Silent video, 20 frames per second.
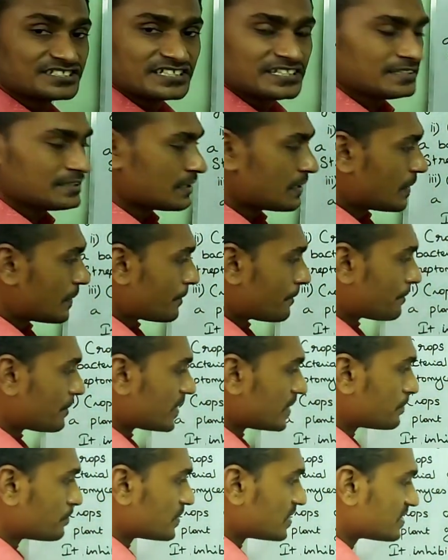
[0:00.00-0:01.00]
gene
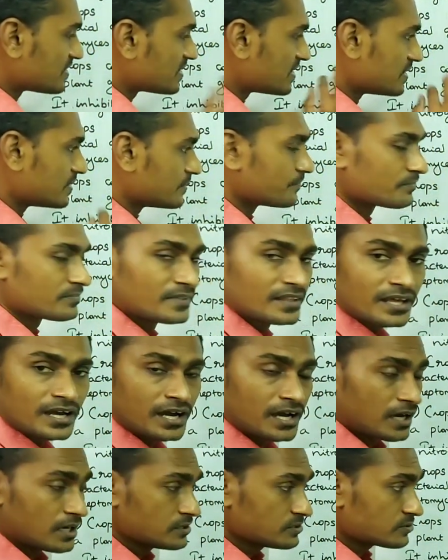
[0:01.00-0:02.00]
PPT
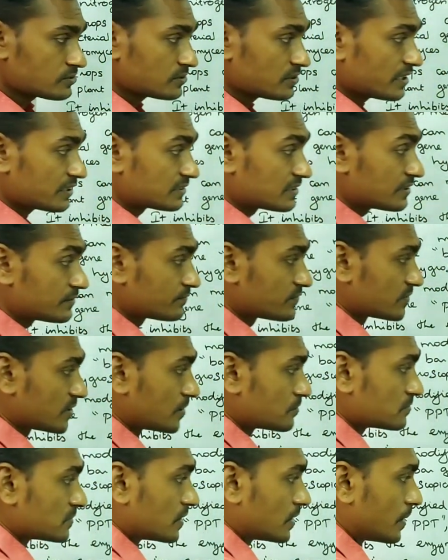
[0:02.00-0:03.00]
isolated
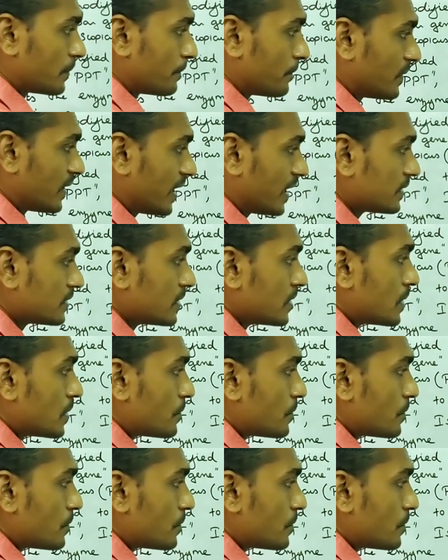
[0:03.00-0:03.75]
from a plant